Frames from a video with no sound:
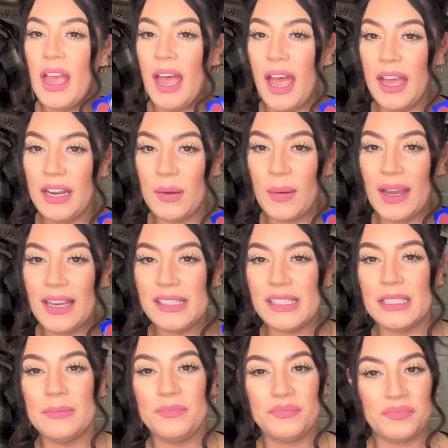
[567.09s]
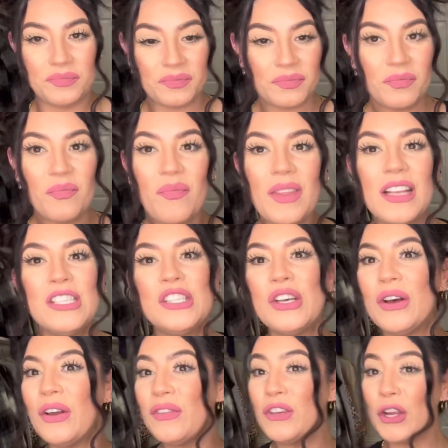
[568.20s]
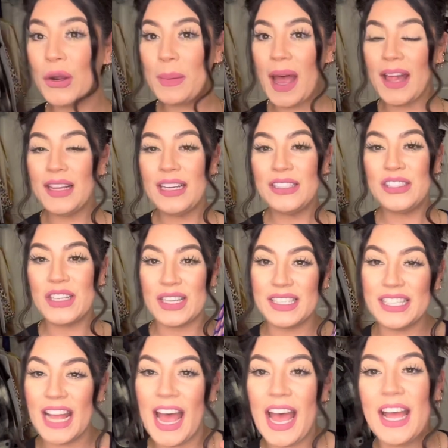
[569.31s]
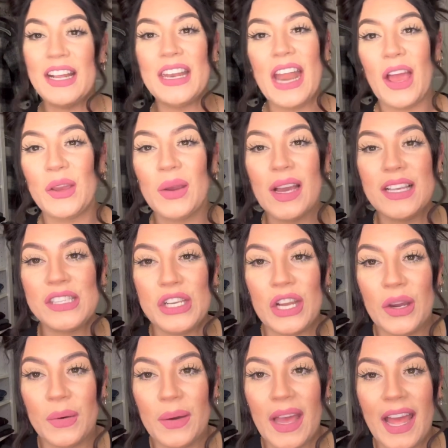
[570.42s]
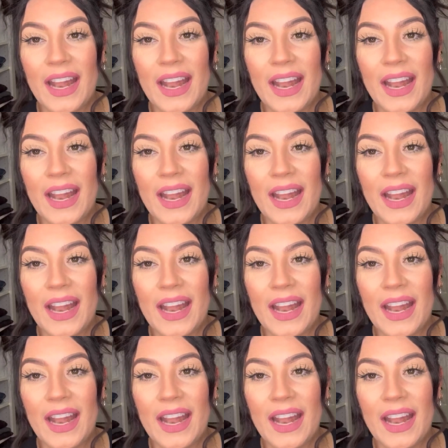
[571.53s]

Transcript: Anyways, so if your palette does that, now you guys know